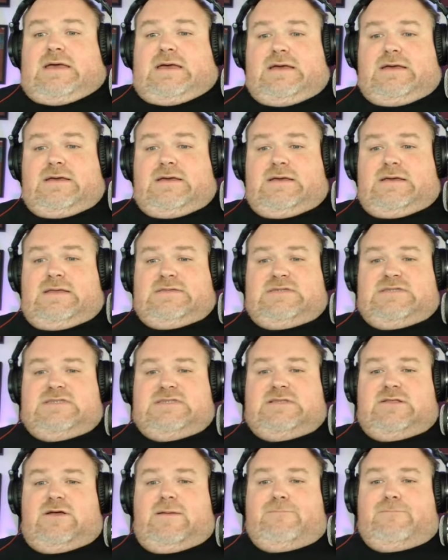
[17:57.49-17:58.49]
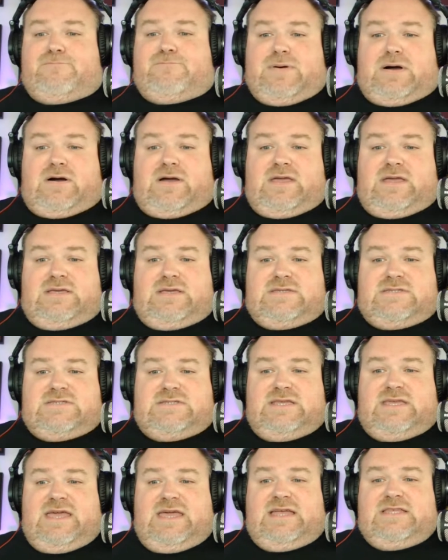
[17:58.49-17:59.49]
There's a slight
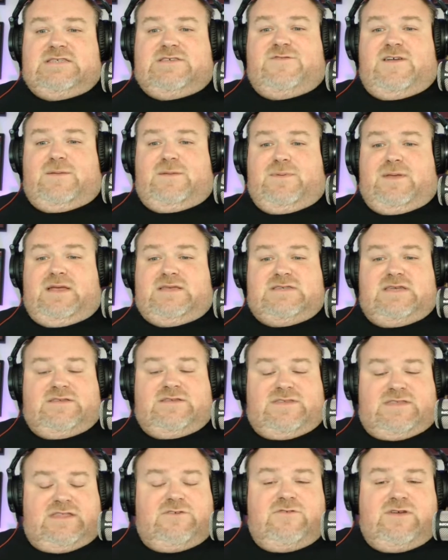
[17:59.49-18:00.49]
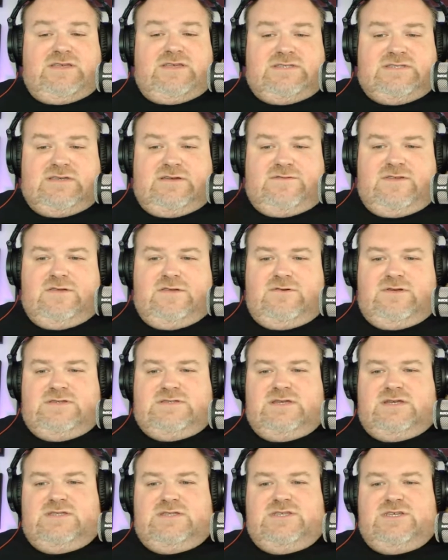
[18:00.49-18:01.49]
bias against Fabianski. I think there is.
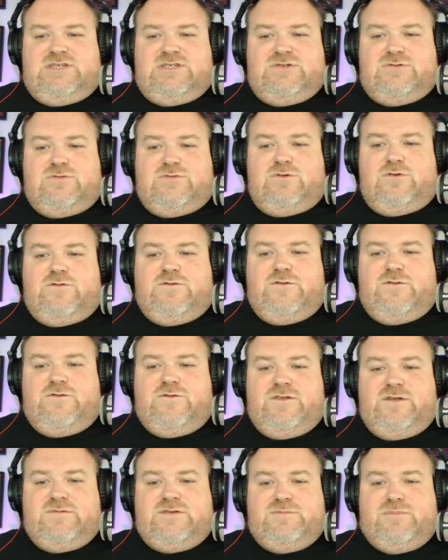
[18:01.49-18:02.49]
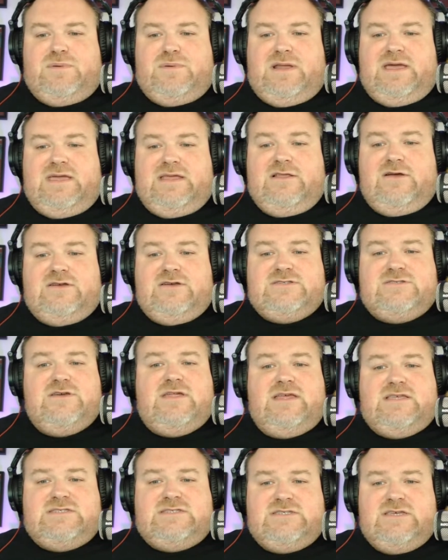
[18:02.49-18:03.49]
The conditions were awful for them to play in last
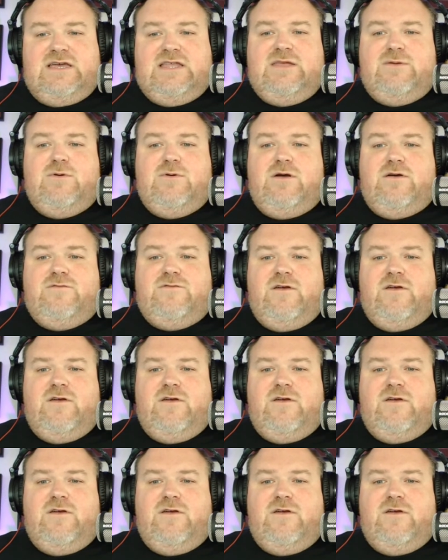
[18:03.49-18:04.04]
night. They certainly were.